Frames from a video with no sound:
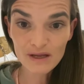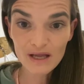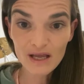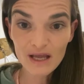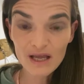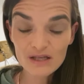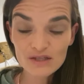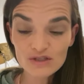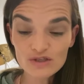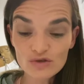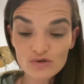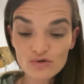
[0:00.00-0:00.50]

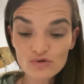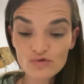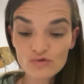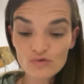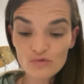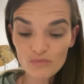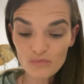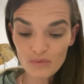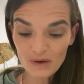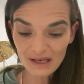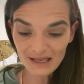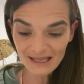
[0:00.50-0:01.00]

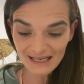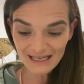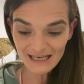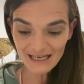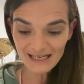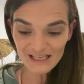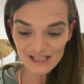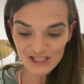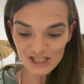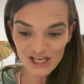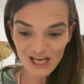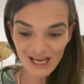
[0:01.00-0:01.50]
to
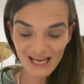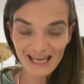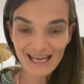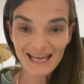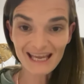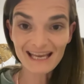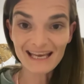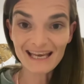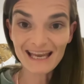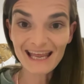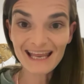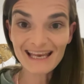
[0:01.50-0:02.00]
literally check
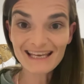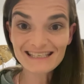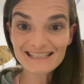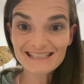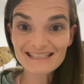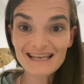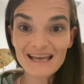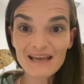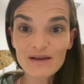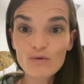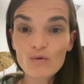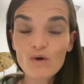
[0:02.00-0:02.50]
in and
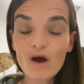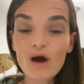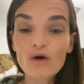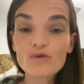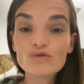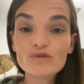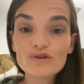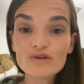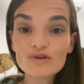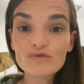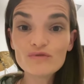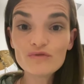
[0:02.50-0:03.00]
say, how
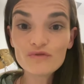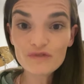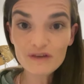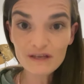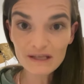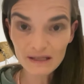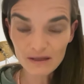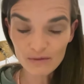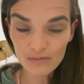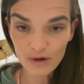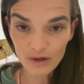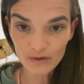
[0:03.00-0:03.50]
do you
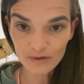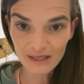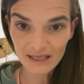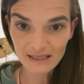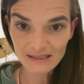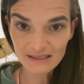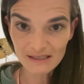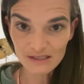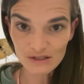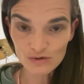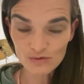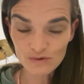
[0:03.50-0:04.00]
feel about that
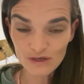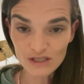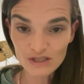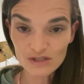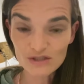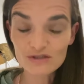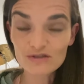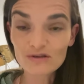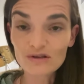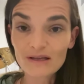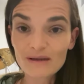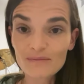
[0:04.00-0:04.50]
situation?
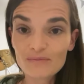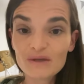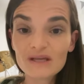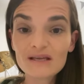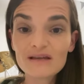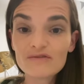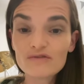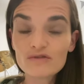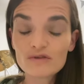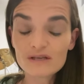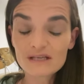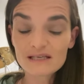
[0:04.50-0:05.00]
So let me
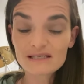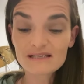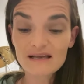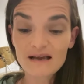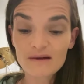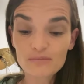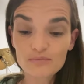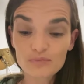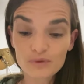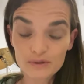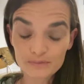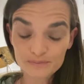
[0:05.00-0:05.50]
give you an
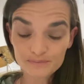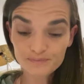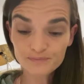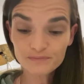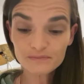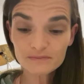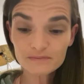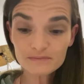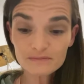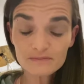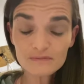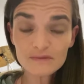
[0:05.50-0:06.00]
example.
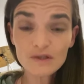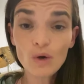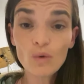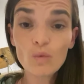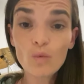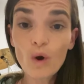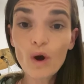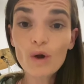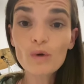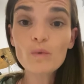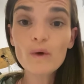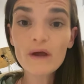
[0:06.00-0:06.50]

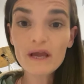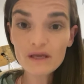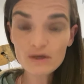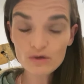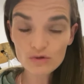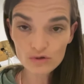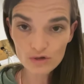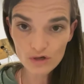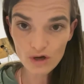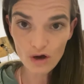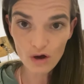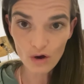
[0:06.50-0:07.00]
One way you
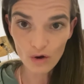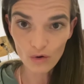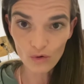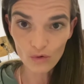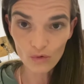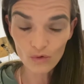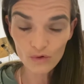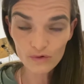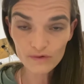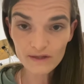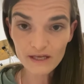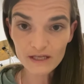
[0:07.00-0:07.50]

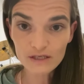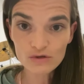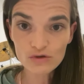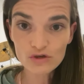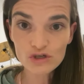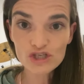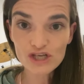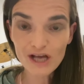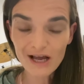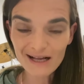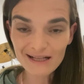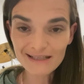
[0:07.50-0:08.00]
know that your
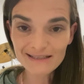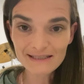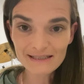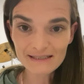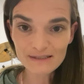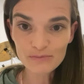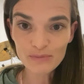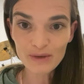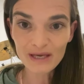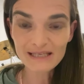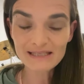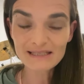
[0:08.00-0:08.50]
child is
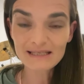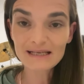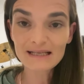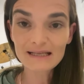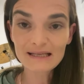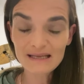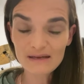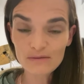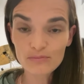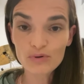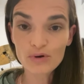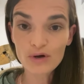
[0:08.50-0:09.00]

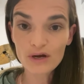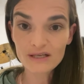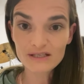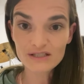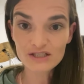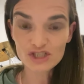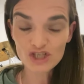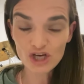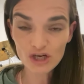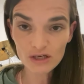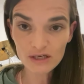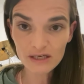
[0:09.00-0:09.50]
basically a praise
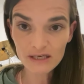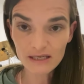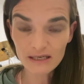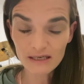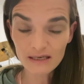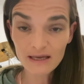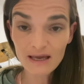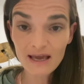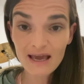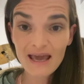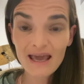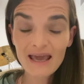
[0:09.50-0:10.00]

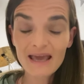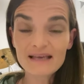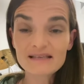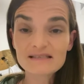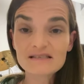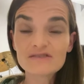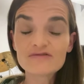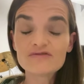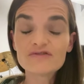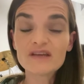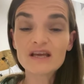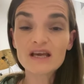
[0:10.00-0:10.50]
junkie is
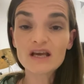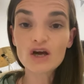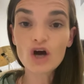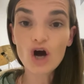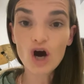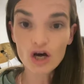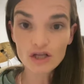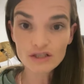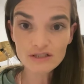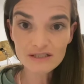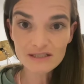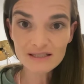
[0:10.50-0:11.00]
if they
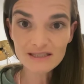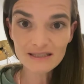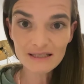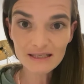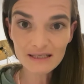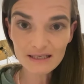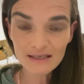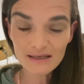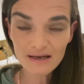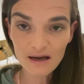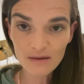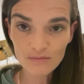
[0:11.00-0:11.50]

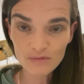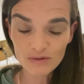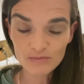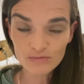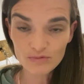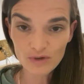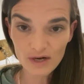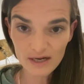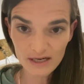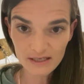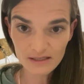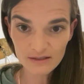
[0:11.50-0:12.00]
constantly come up
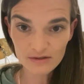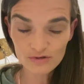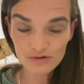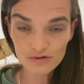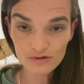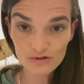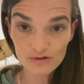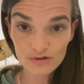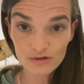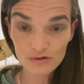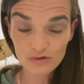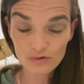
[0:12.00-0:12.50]
running to
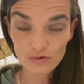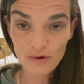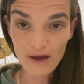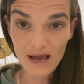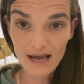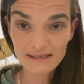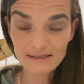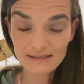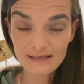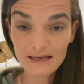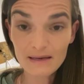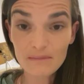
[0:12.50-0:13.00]
you
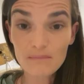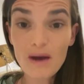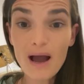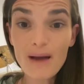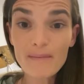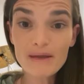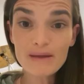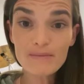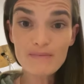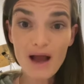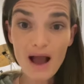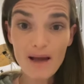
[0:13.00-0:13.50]
asking,
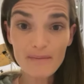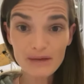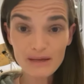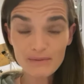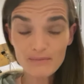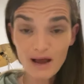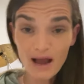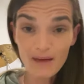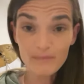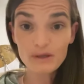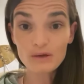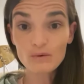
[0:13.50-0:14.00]
Mommy, Mommy,
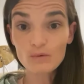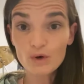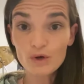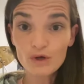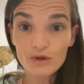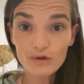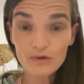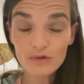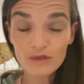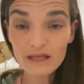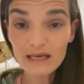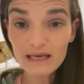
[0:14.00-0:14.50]
Mommy, what do
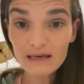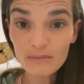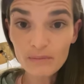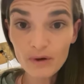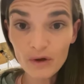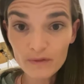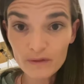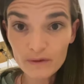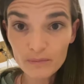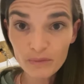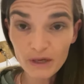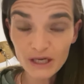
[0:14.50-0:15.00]
you think
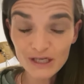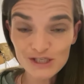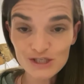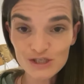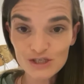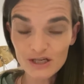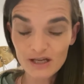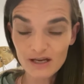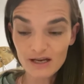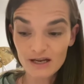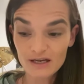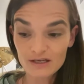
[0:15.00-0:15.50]
about the picture
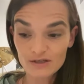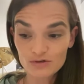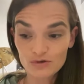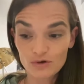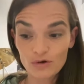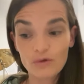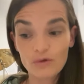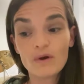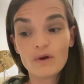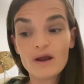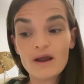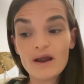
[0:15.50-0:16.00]
that I drew,
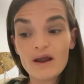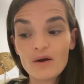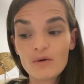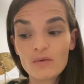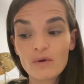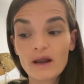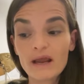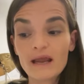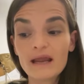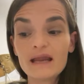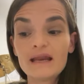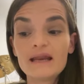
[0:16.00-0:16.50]

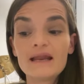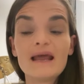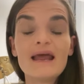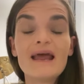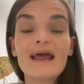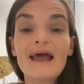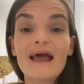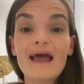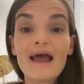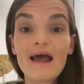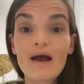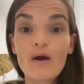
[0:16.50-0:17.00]
right?
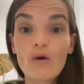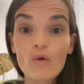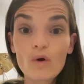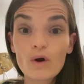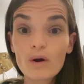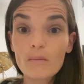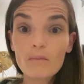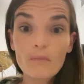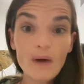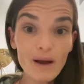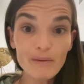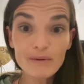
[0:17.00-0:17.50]

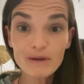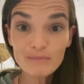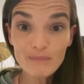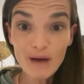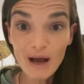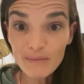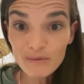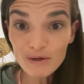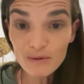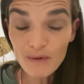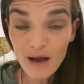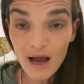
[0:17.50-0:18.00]
Or Mommy,
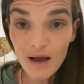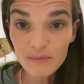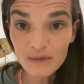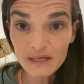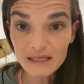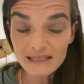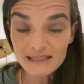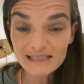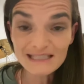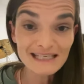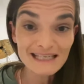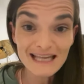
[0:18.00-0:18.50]
Mommy, Mommy,
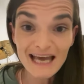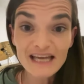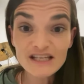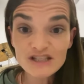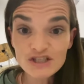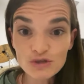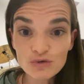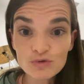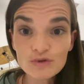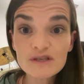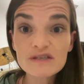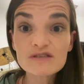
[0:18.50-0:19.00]
did I
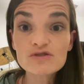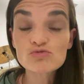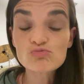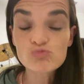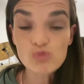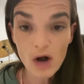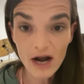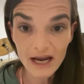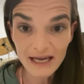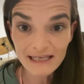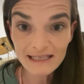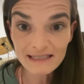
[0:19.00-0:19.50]
do this
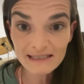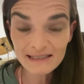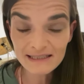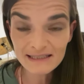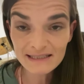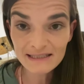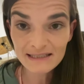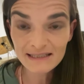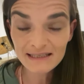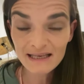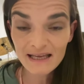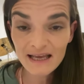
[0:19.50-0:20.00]

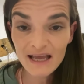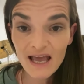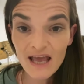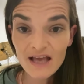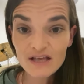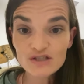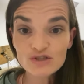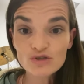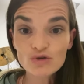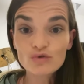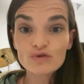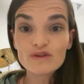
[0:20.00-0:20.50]
right?
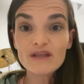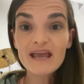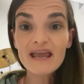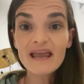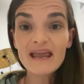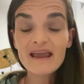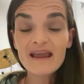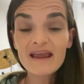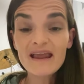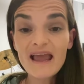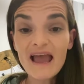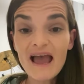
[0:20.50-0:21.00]
So
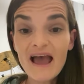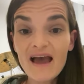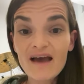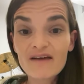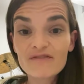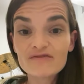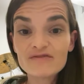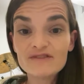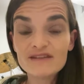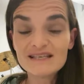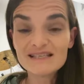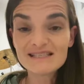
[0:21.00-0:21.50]
they
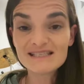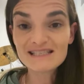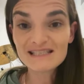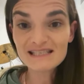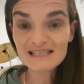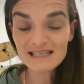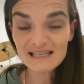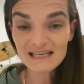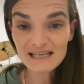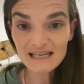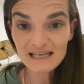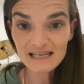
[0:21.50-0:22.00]
have this
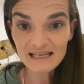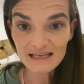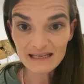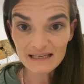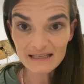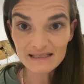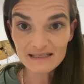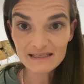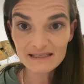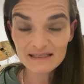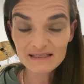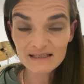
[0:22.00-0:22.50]

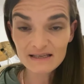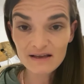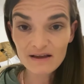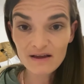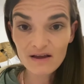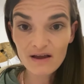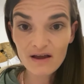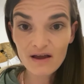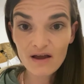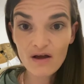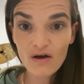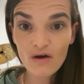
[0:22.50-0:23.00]
need
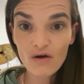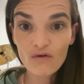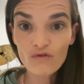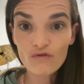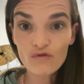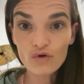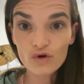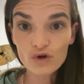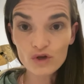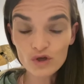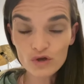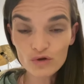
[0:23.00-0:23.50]

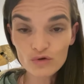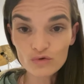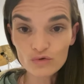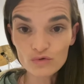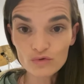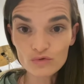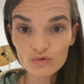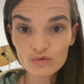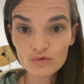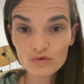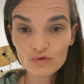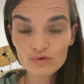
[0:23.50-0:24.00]
for
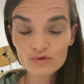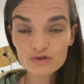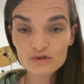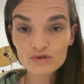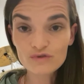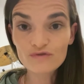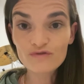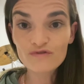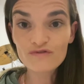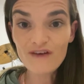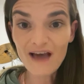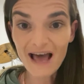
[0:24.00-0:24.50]
you to
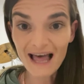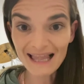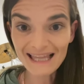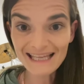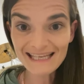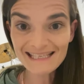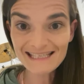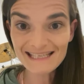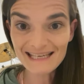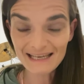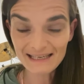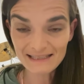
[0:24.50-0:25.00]

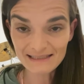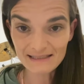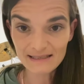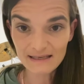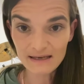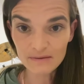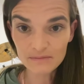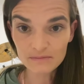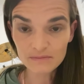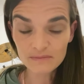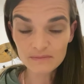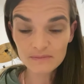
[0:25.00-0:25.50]
validate
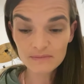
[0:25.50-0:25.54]
them